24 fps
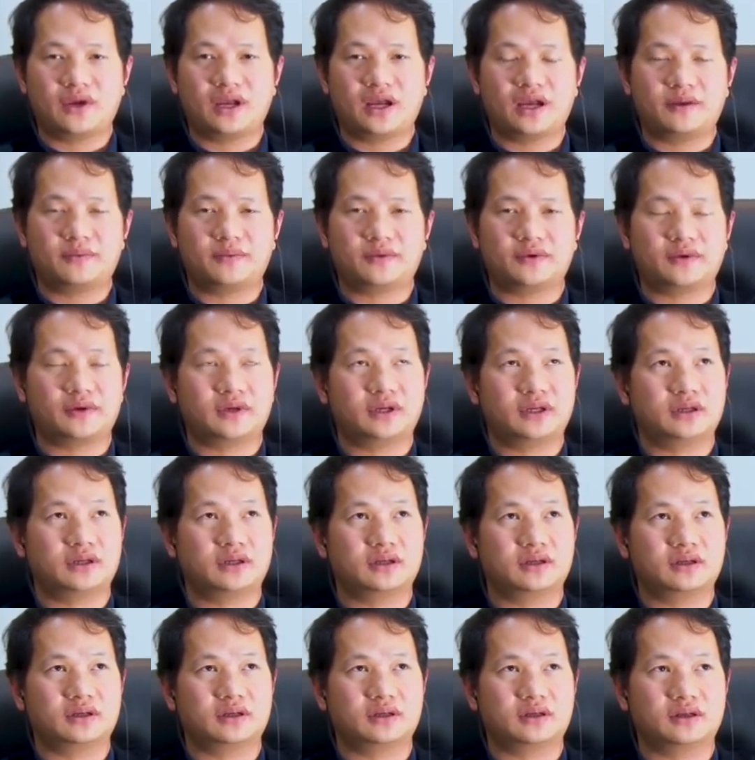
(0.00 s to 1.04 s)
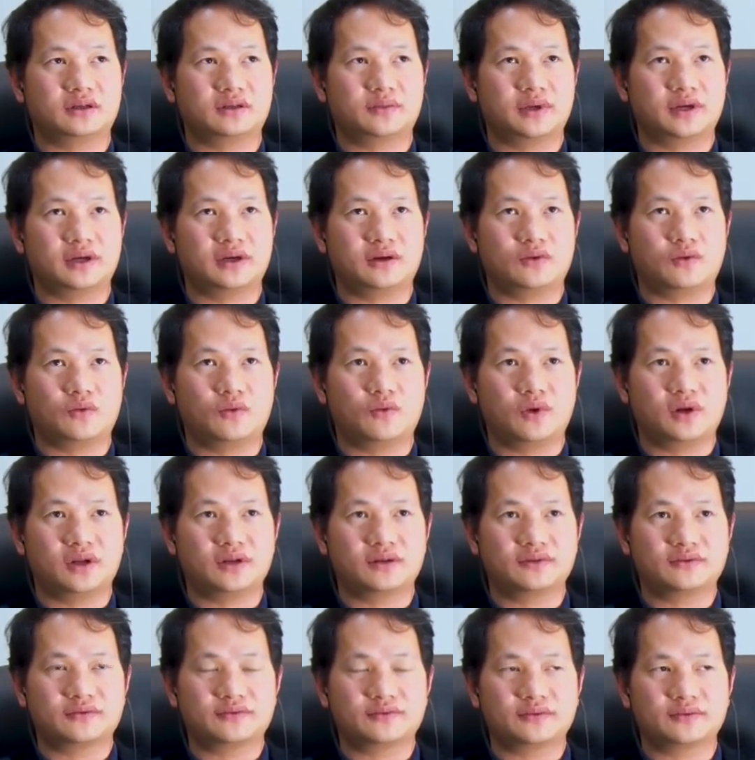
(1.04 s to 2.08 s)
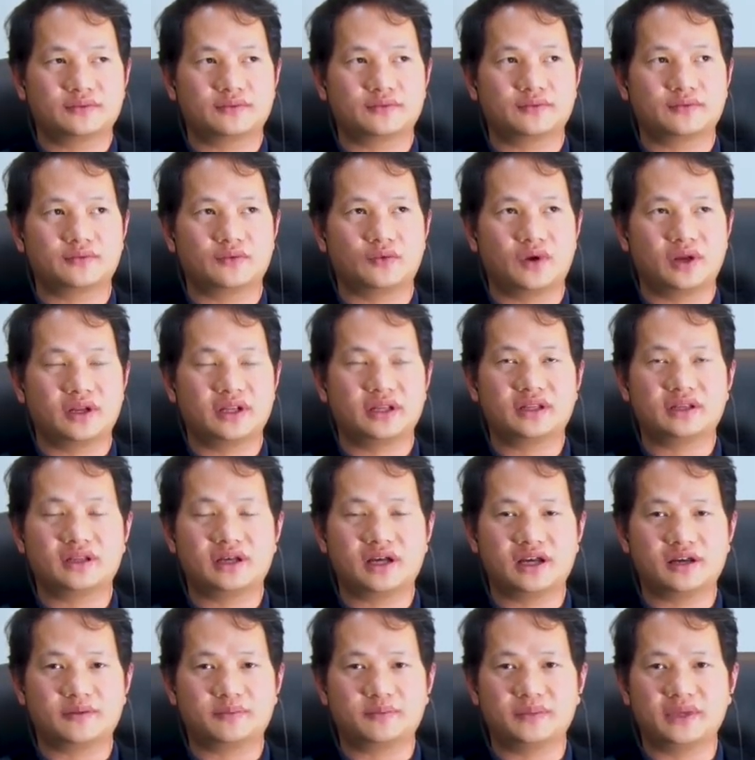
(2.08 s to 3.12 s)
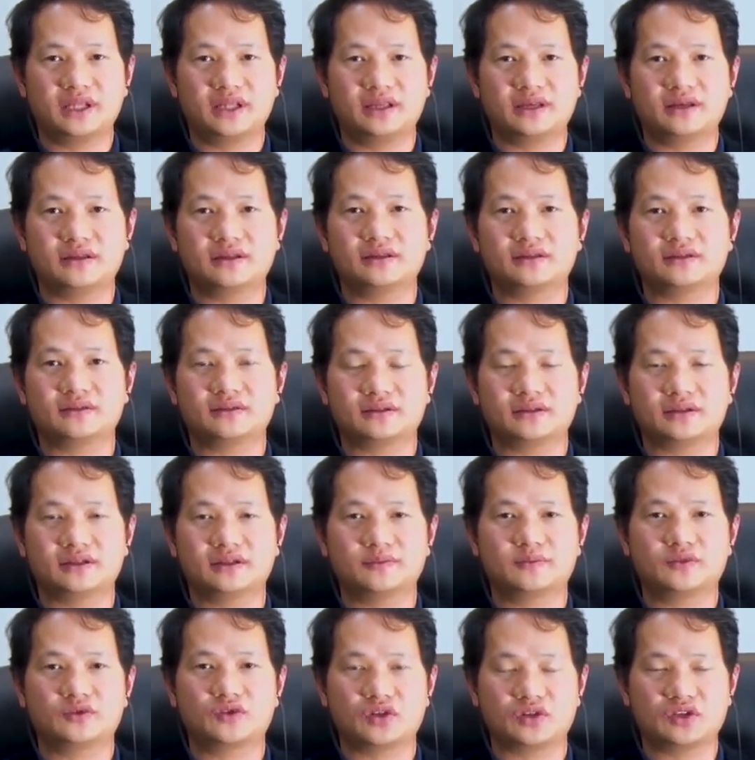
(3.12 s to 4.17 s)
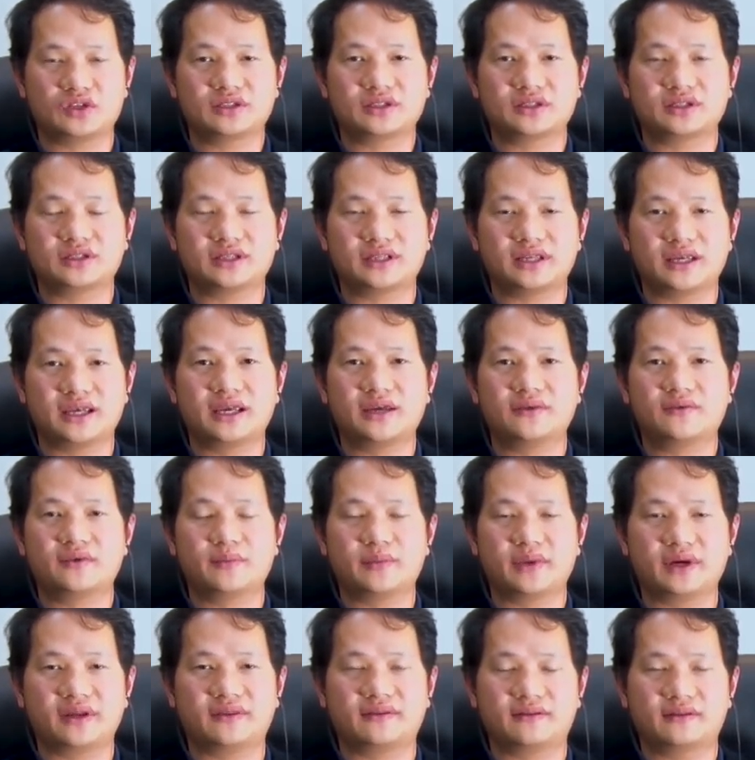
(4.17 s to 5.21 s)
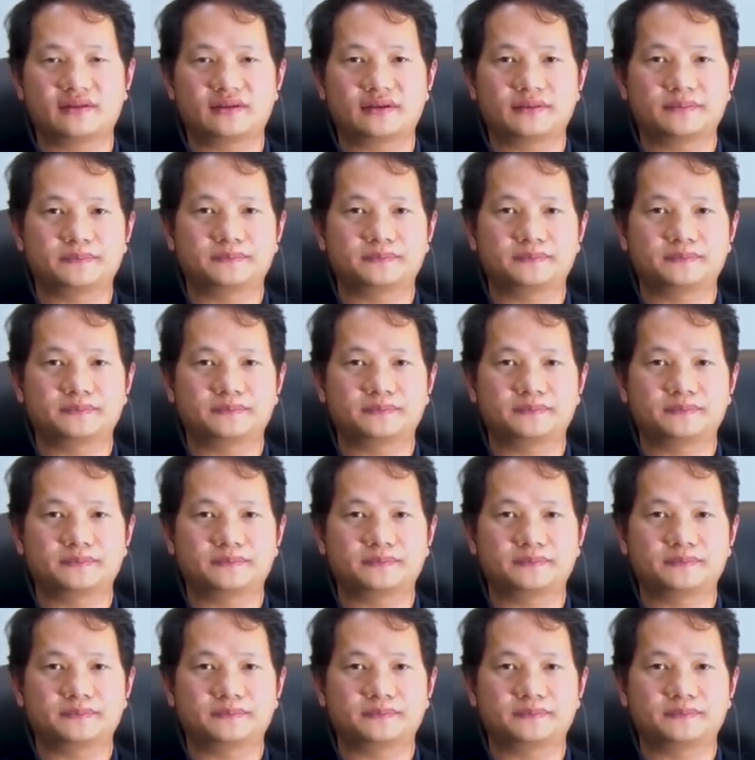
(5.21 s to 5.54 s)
have about 1.5 million transactions every month.